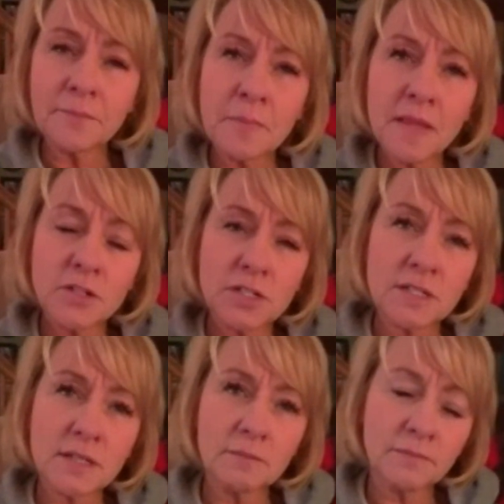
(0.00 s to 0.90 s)
just
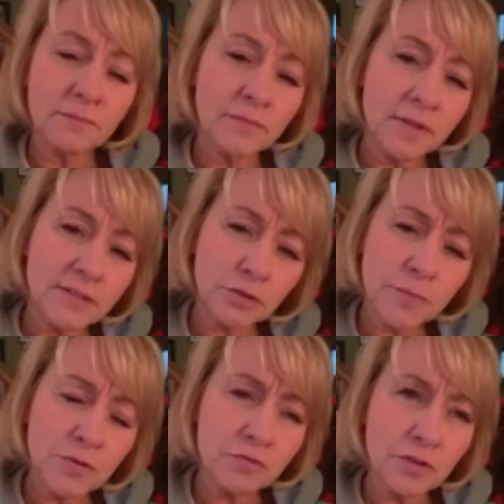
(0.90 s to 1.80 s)
some uh,
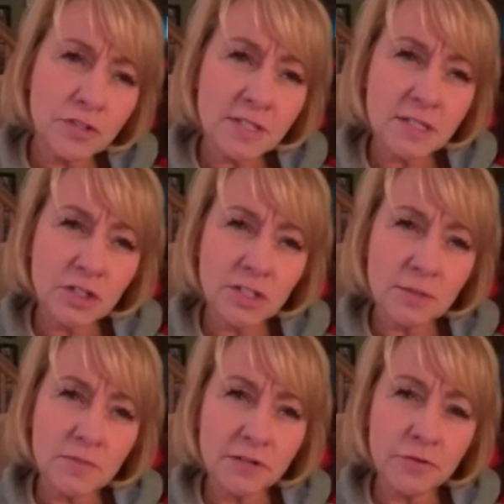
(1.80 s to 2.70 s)
scripture verses and just
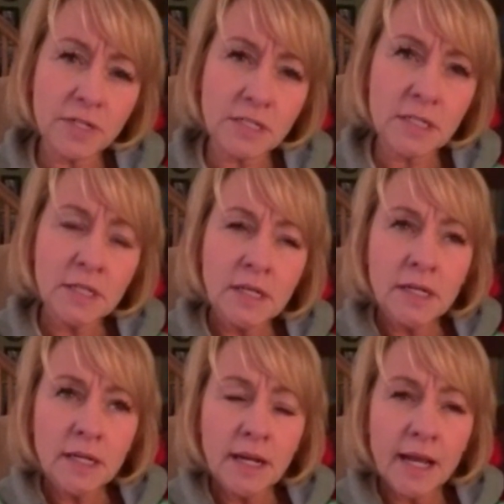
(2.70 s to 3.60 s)
some different. Uh,